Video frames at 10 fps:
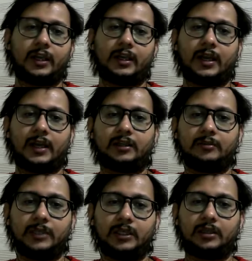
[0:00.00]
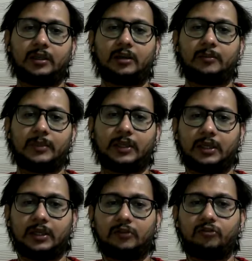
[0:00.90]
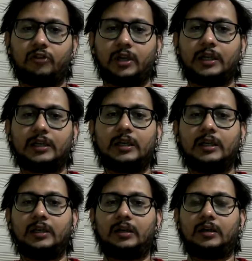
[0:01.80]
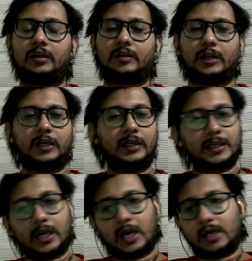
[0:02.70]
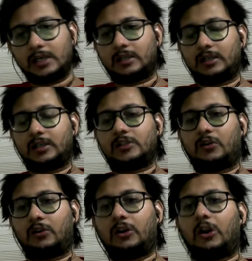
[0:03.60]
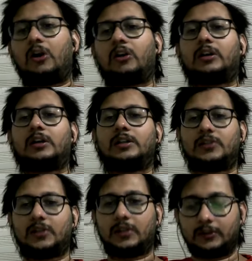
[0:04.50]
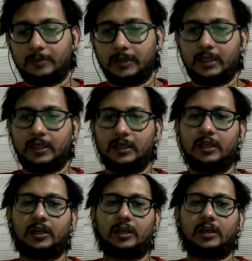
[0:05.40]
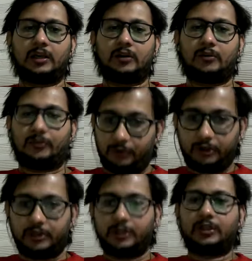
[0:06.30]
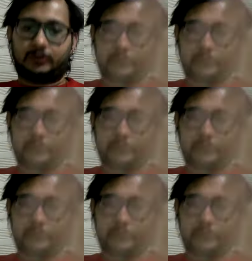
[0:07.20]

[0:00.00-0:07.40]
Enlightenment period were René Descartes, John Locke, J.S. Mill, Walter